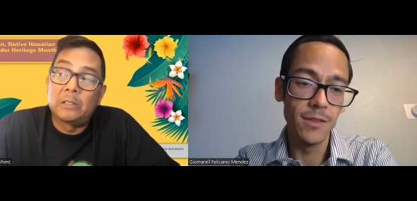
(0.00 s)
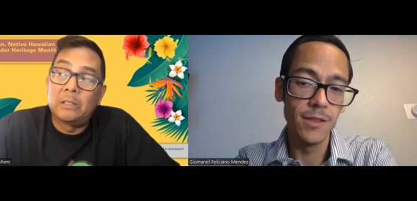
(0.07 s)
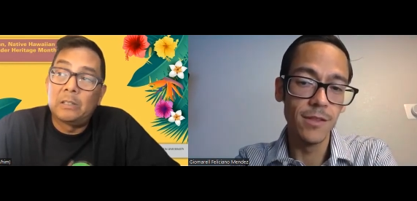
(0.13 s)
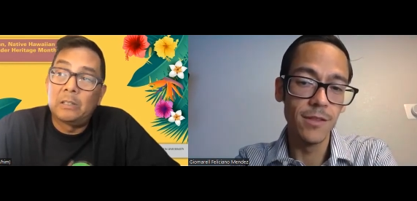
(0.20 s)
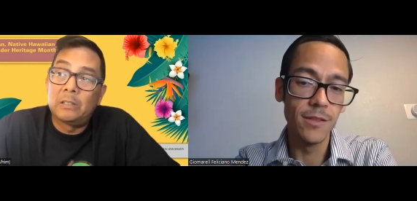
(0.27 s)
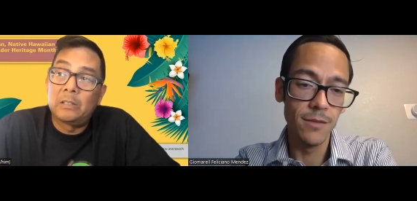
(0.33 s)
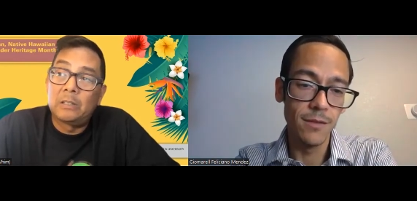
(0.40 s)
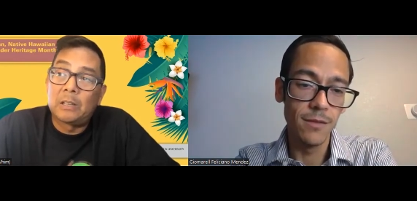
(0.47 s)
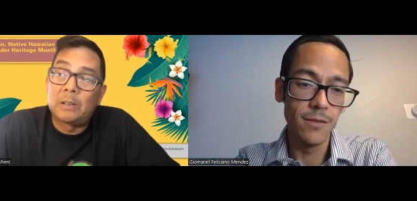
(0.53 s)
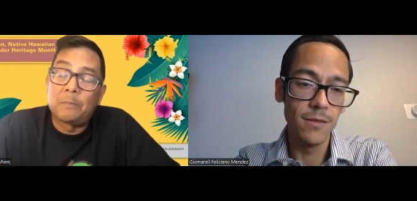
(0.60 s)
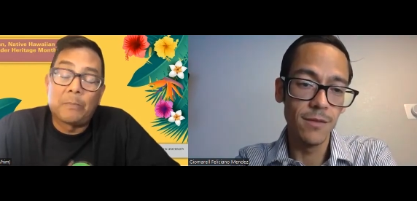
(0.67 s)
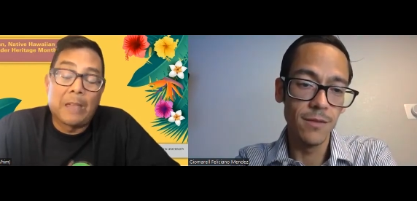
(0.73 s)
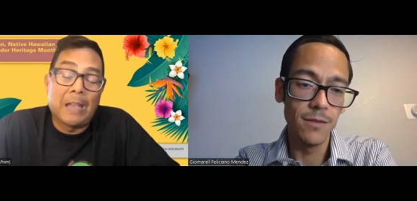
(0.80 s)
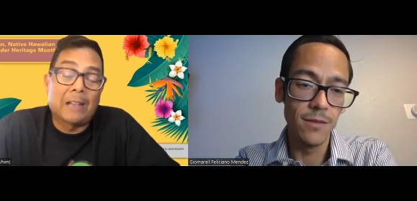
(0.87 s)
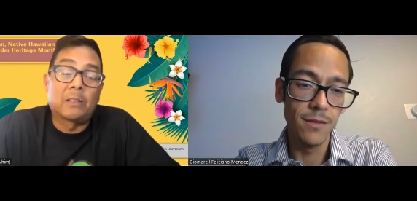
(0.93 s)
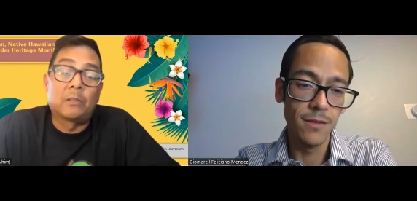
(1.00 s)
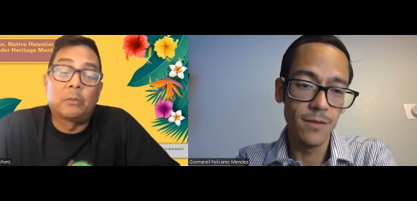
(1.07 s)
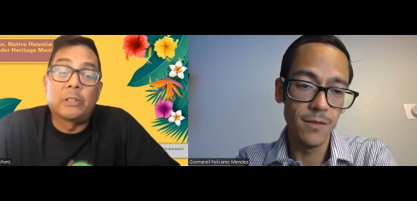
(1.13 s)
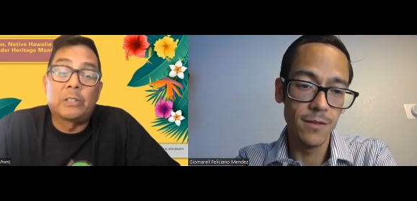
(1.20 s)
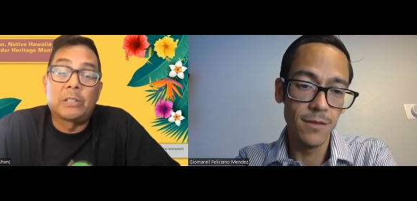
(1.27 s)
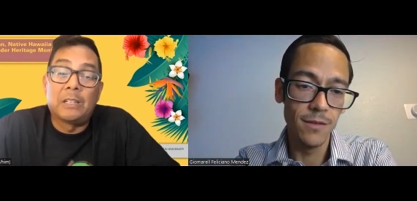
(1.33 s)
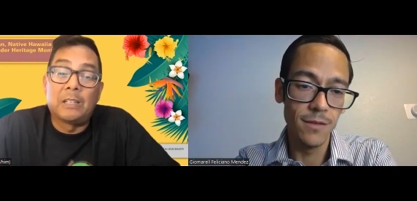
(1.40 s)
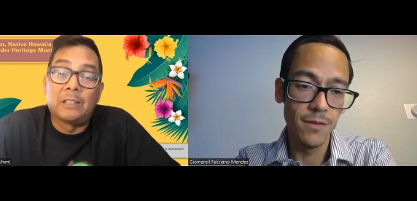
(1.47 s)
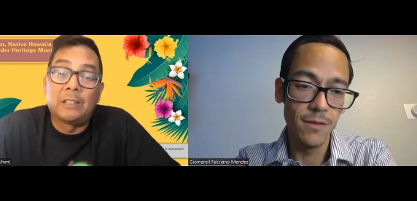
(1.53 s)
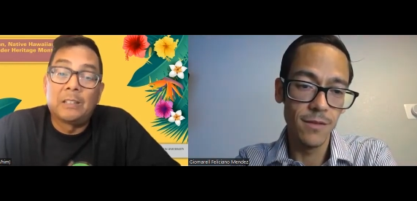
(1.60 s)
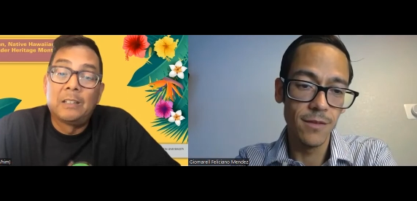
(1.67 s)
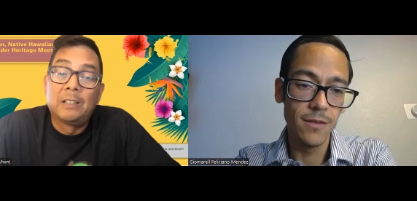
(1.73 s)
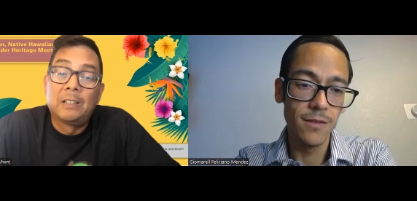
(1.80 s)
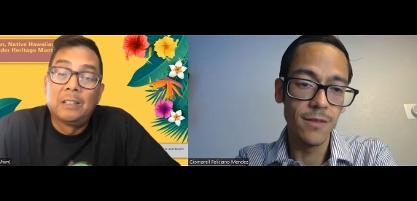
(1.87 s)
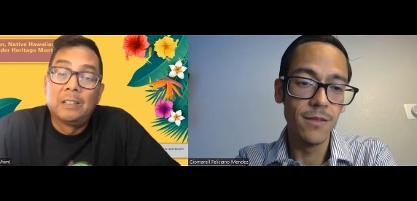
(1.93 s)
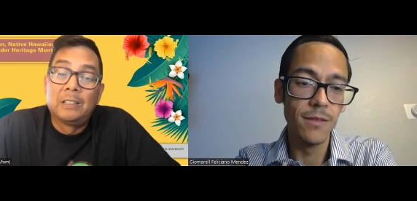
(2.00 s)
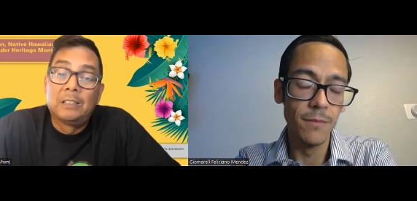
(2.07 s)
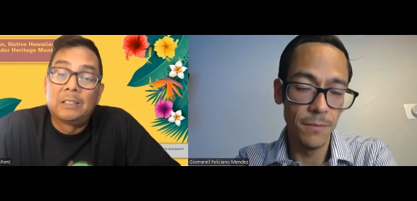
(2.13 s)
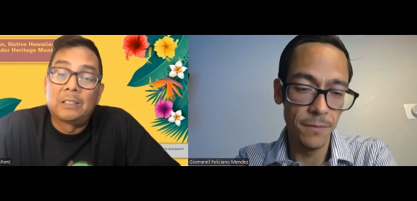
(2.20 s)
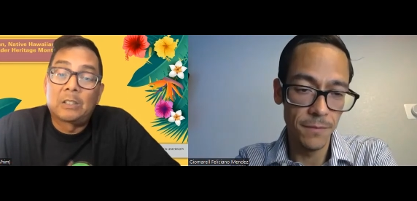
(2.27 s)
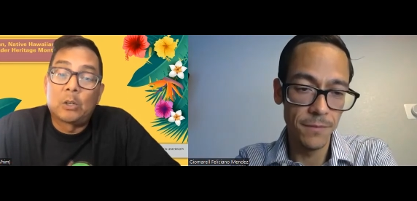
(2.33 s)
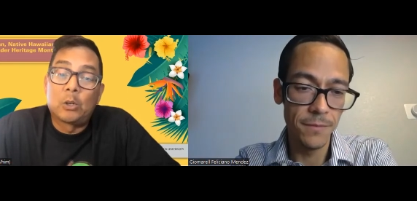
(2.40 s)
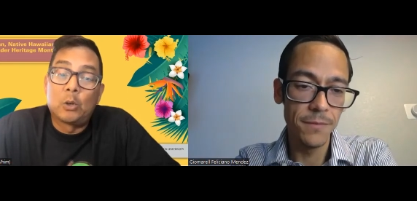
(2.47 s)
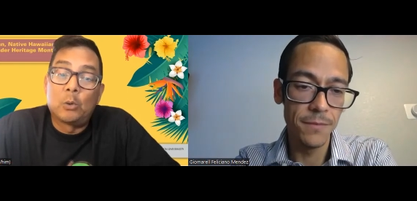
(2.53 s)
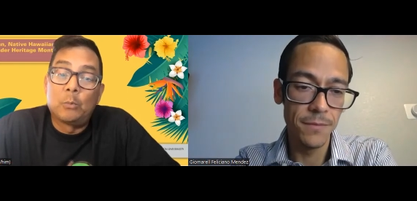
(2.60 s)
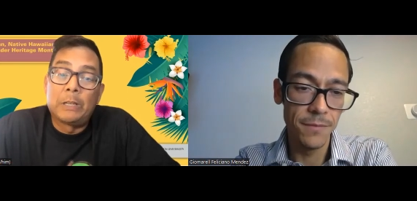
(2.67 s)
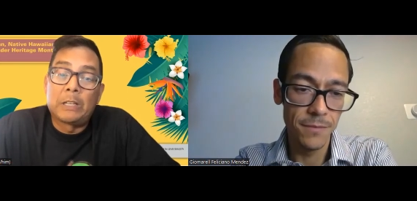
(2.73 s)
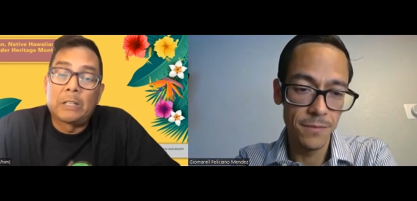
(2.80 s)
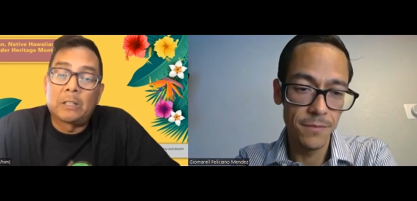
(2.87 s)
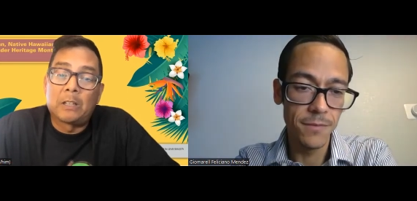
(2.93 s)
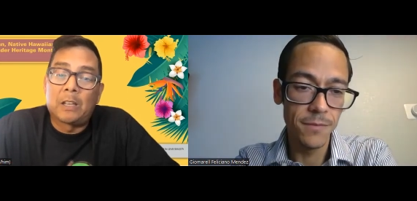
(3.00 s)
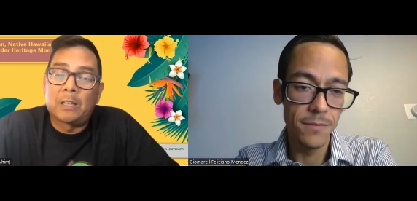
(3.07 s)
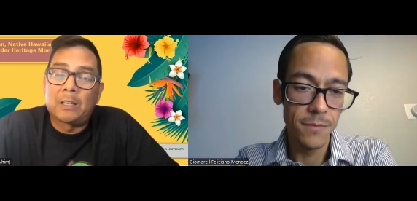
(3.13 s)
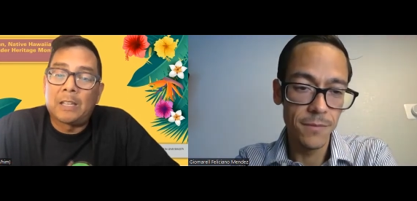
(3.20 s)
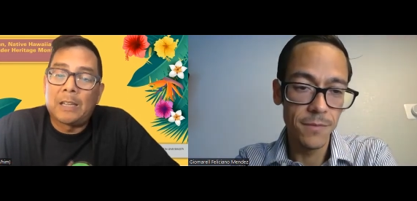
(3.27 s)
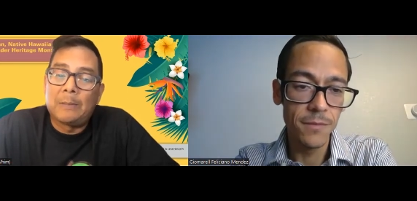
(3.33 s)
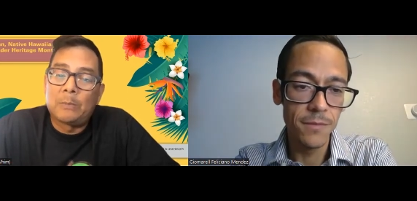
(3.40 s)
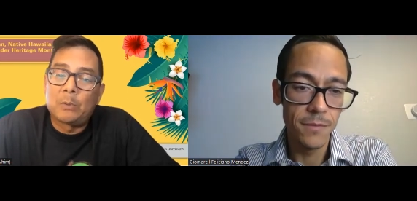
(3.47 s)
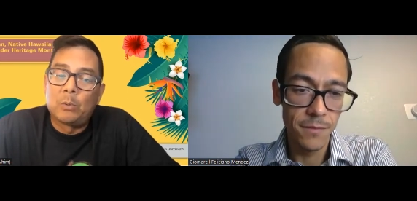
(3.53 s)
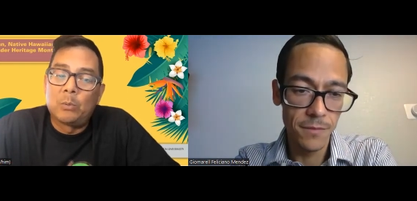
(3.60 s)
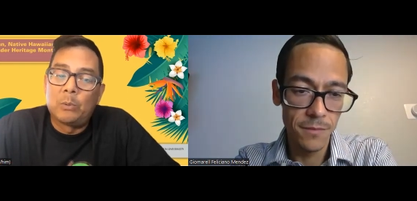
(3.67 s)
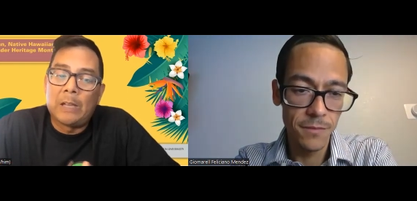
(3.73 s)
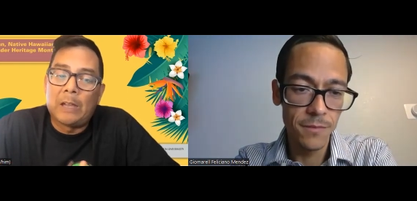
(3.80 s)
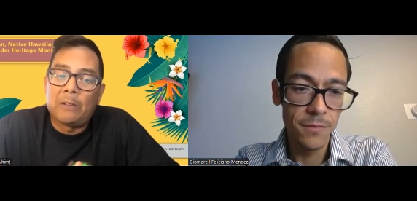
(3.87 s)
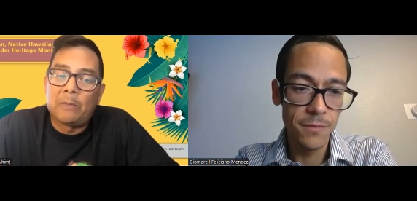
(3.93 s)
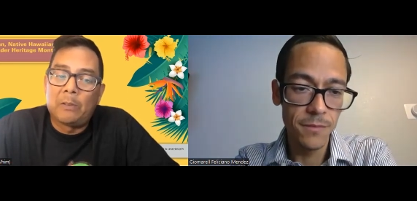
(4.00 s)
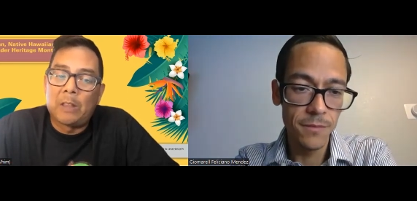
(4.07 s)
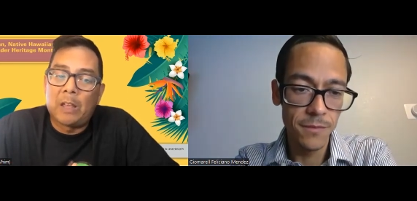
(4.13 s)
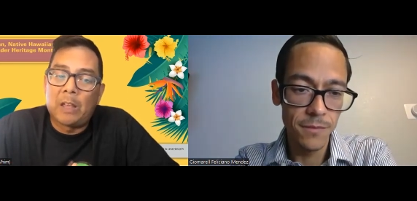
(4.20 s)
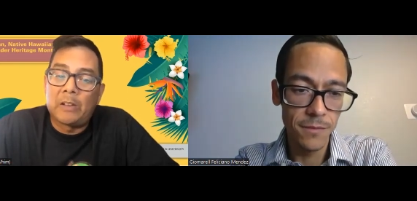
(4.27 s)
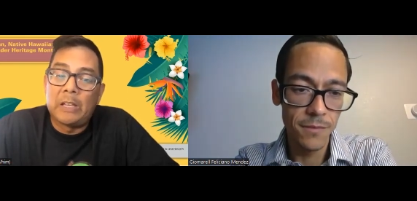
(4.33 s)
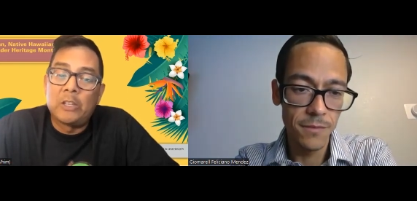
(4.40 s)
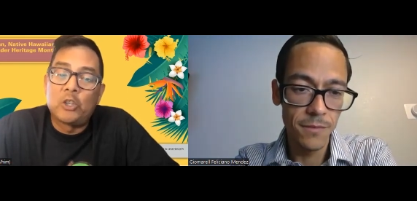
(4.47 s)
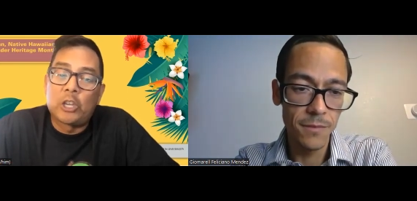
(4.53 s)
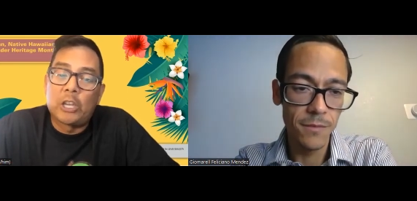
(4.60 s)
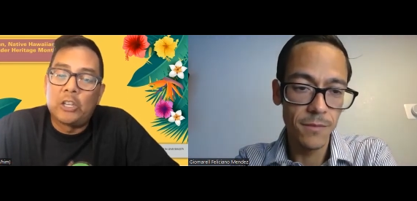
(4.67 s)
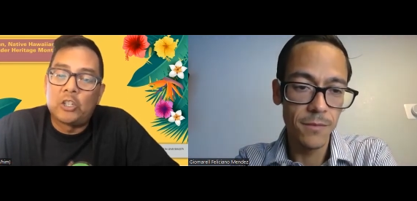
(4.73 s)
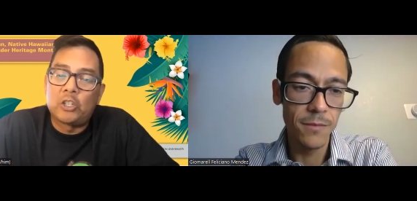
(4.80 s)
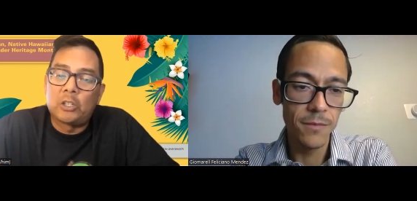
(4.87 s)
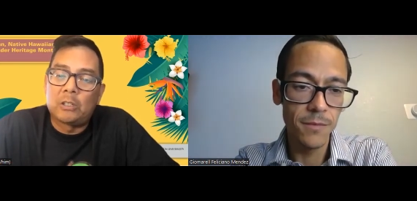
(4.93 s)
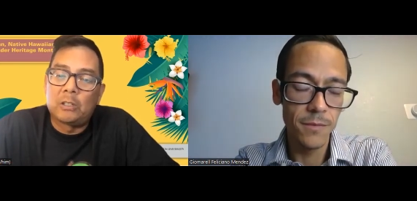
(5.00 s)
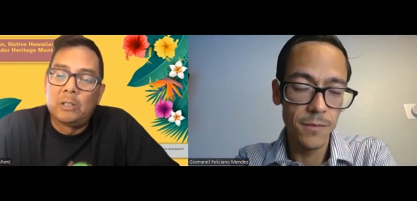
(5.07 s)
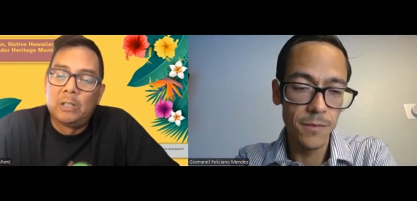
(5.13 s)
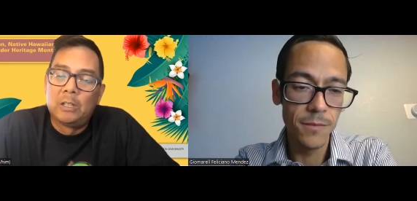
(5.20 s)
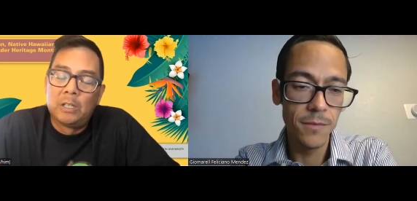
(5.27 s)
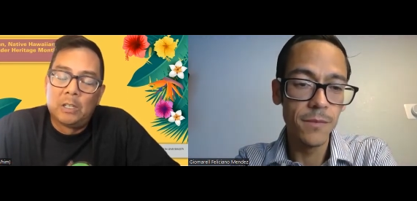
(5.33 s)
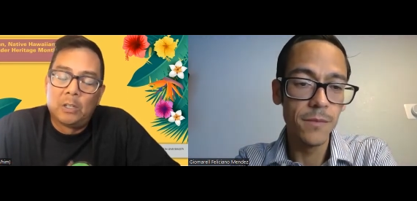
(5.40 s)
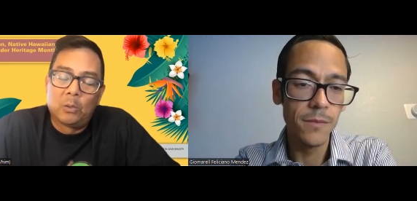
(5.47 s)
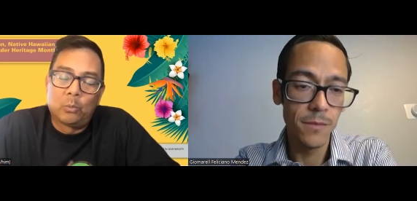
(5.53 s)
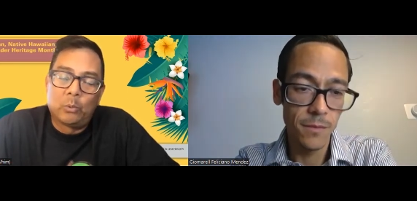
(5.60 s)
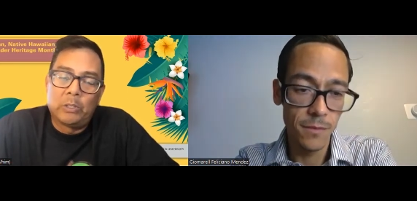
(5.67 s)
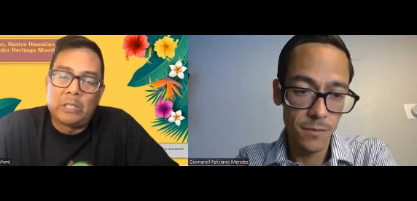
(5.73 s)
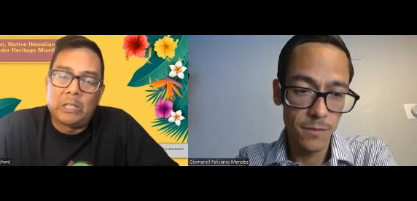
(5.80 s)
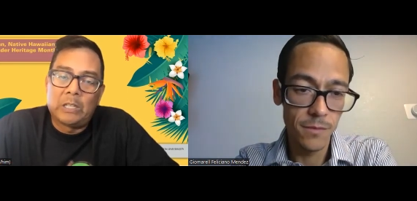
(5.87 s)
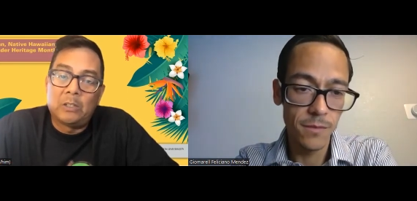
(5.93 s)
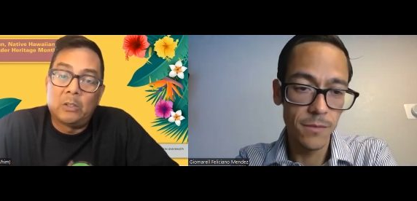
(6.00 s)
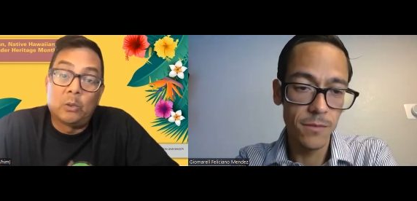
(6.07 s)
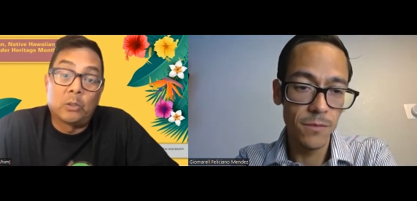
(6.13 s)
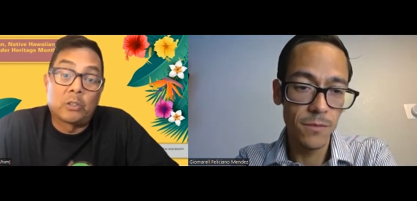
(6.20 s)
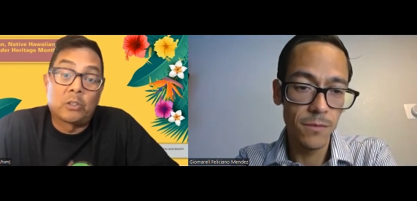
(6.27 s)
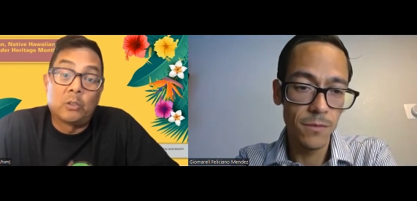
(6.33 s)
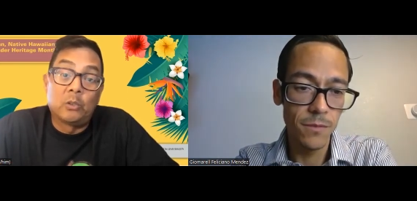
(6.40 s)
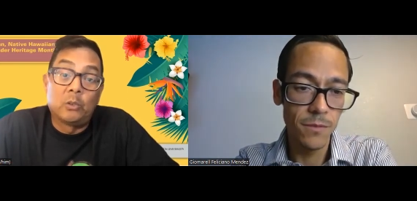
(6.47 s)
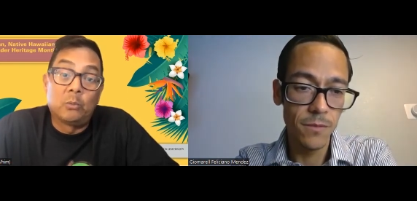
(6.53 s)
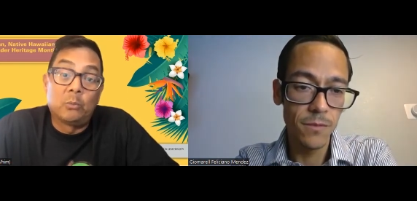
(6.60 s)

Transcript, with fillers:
Speaker 1: is um, active listening. So, mm-hmm. because a lot of times when we have a lot of education, we tend to assume